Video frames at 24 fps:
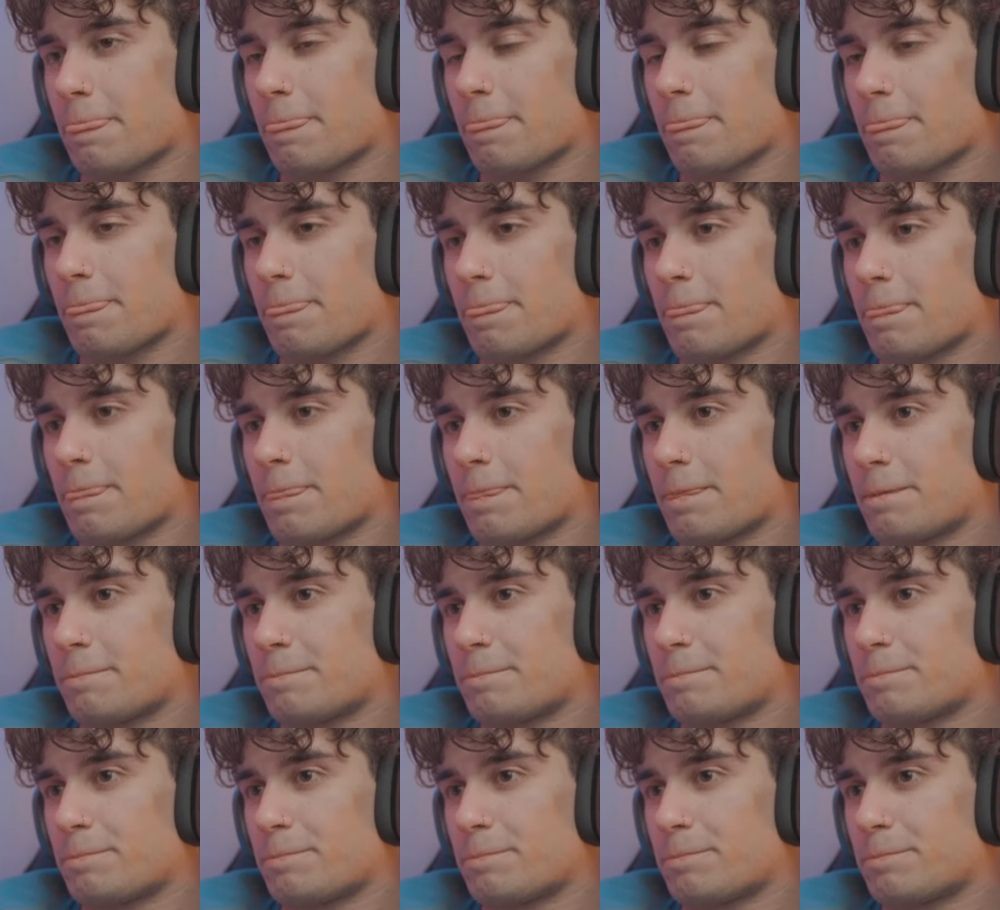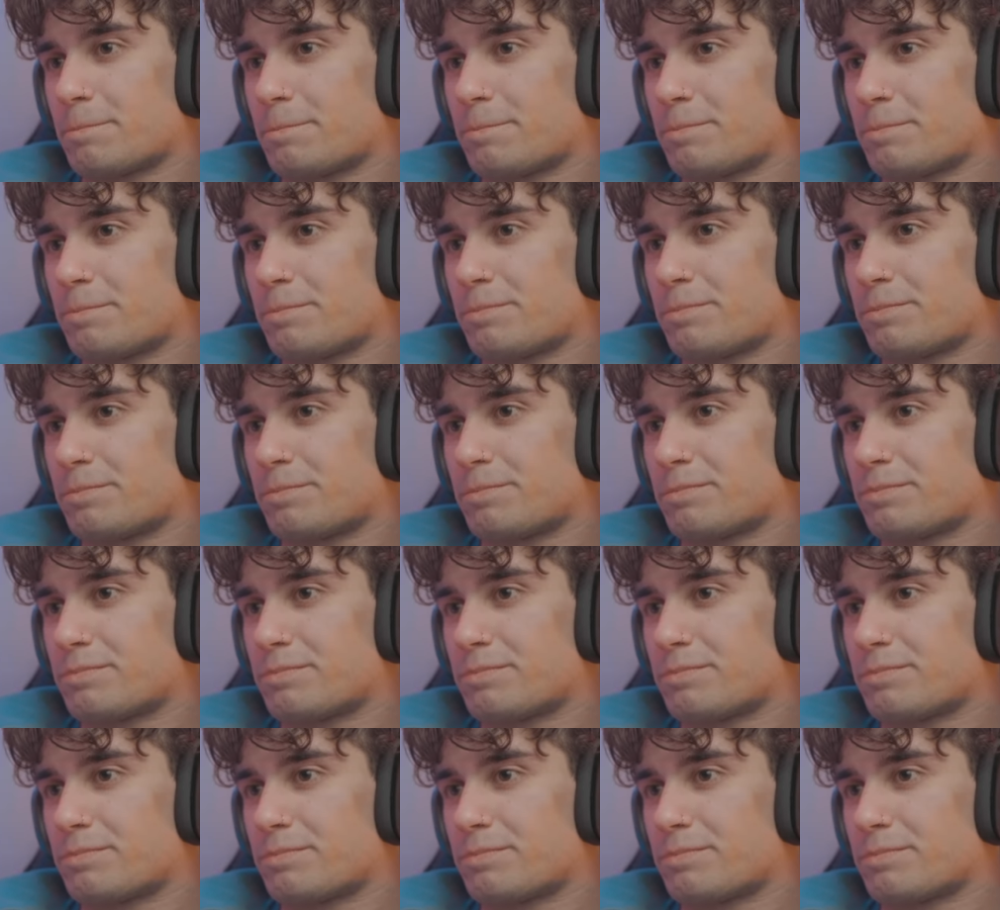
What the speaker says: No one is speaking in this clip.